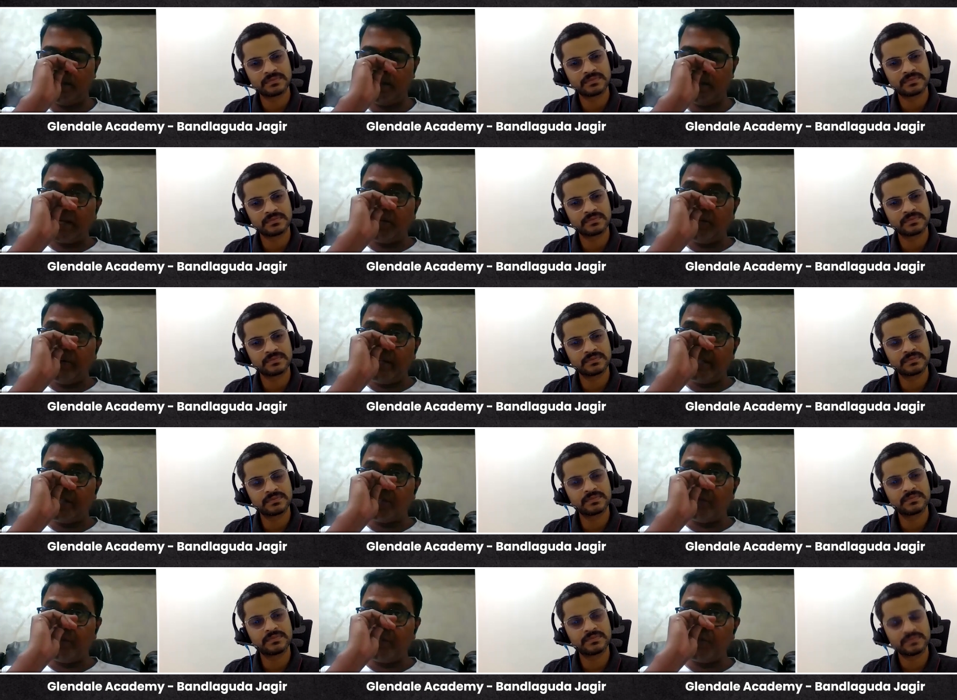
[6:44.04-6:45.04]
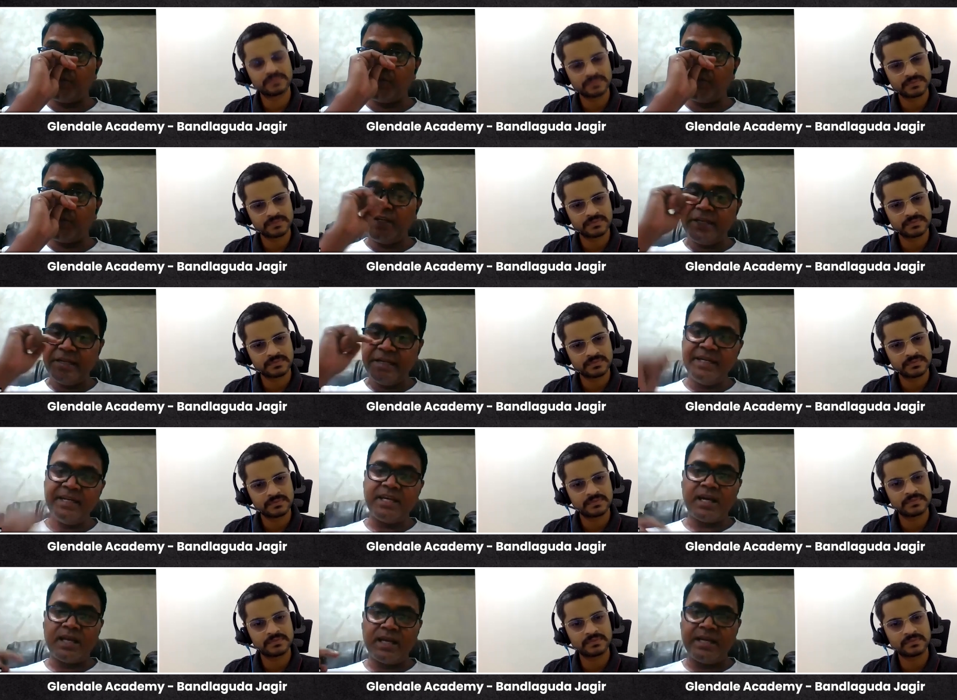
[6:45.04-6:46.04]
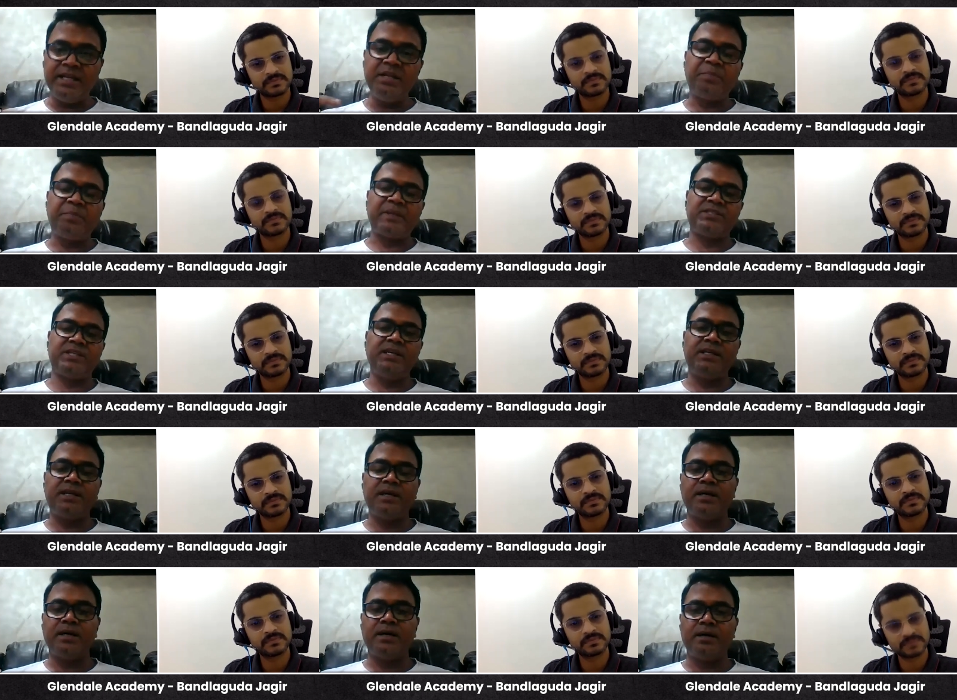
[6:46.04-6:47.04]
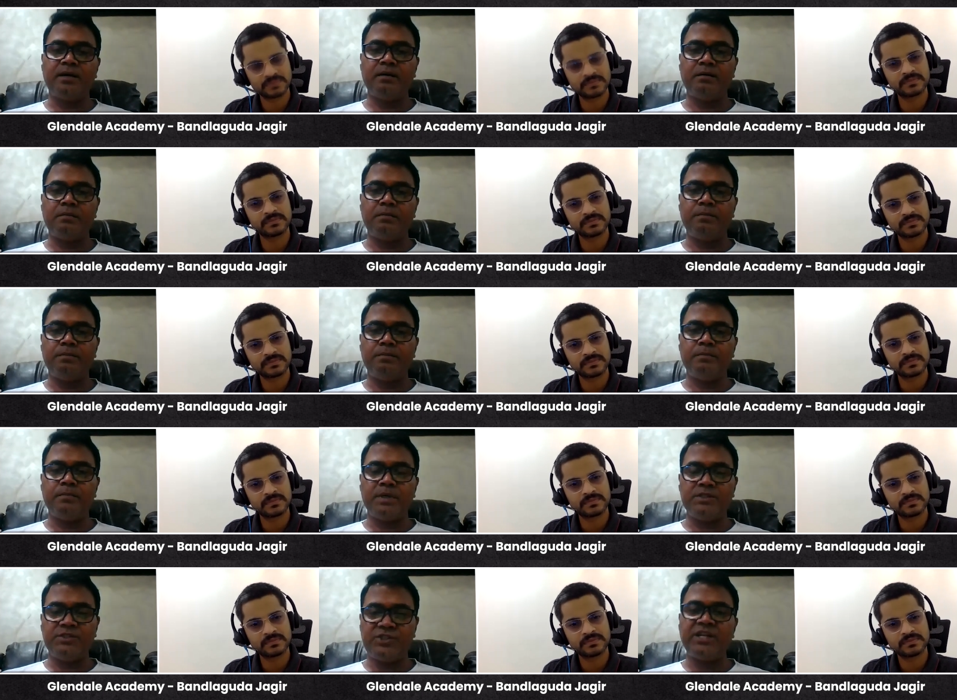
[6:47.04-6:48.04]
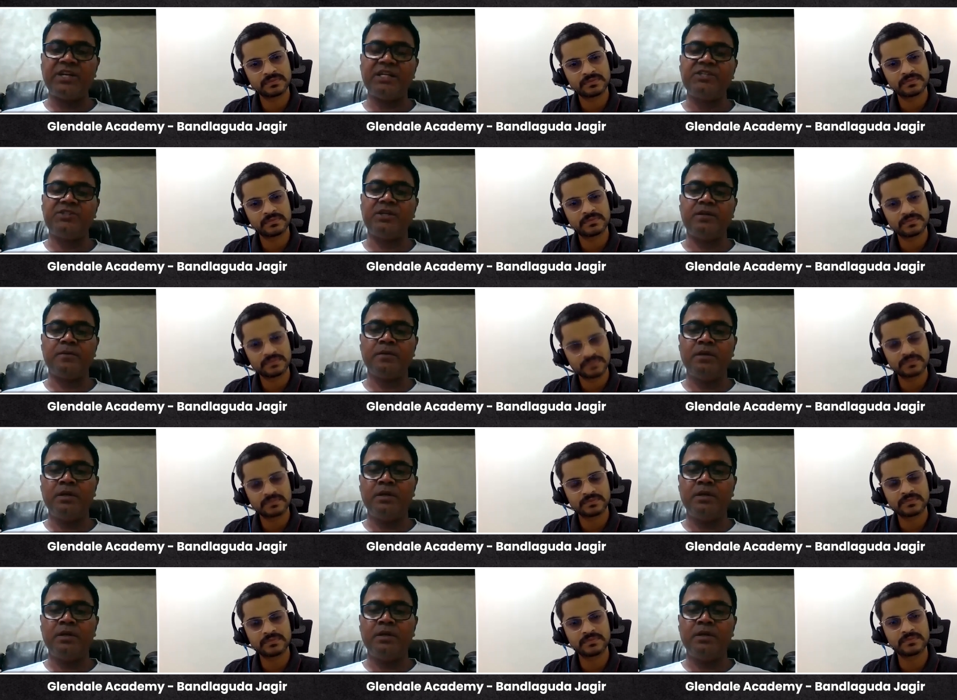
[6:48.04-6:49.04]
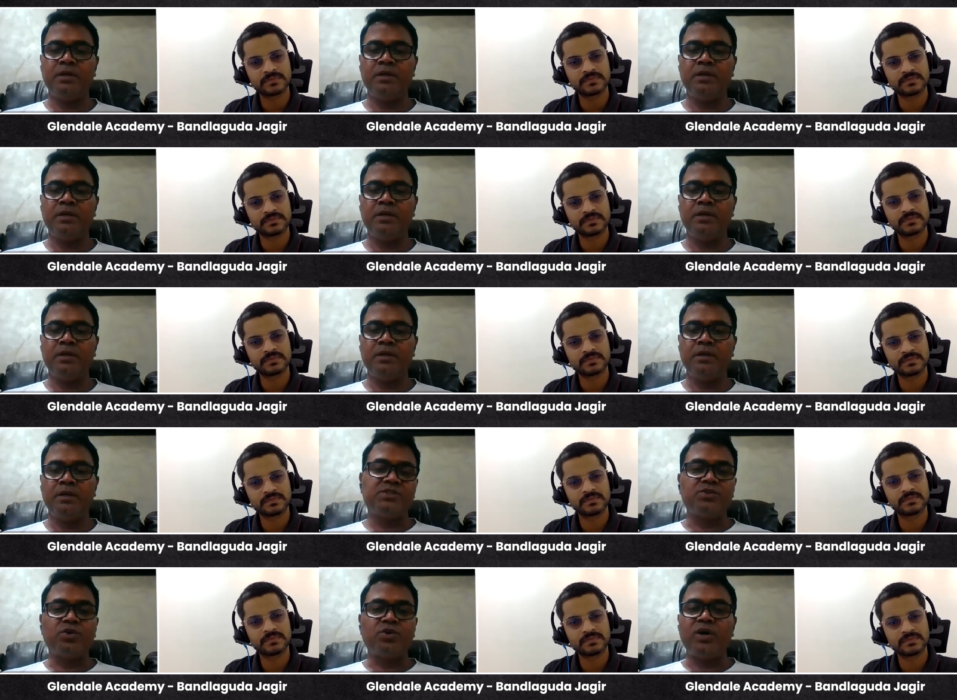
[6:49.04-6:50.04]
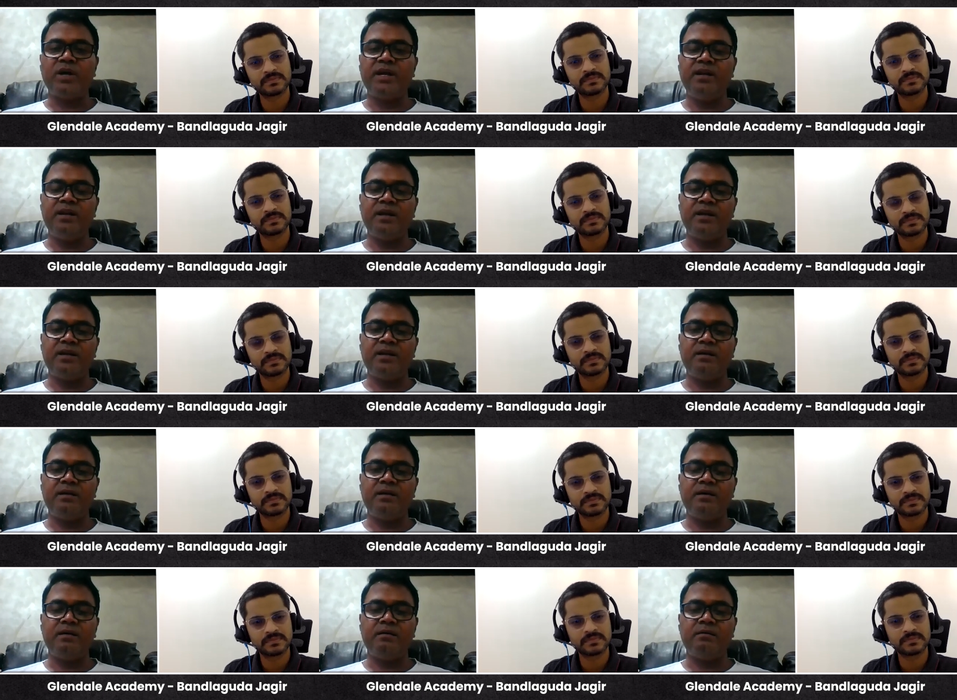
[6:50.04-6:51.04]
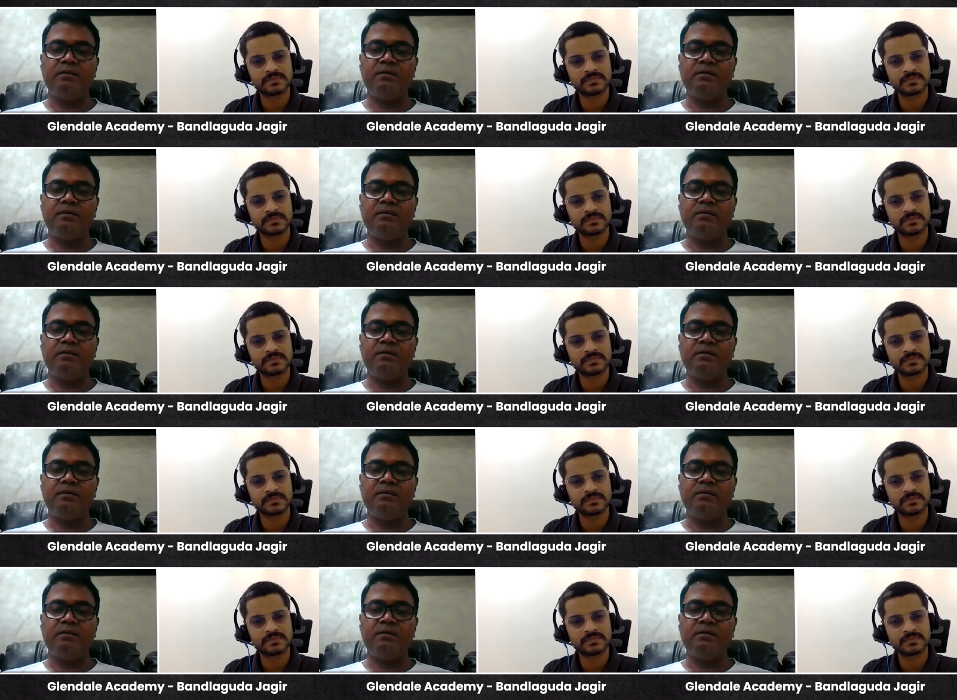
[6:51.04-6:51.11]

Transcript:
Speaker 1: regular activities which we need in present generation. Please go ahead and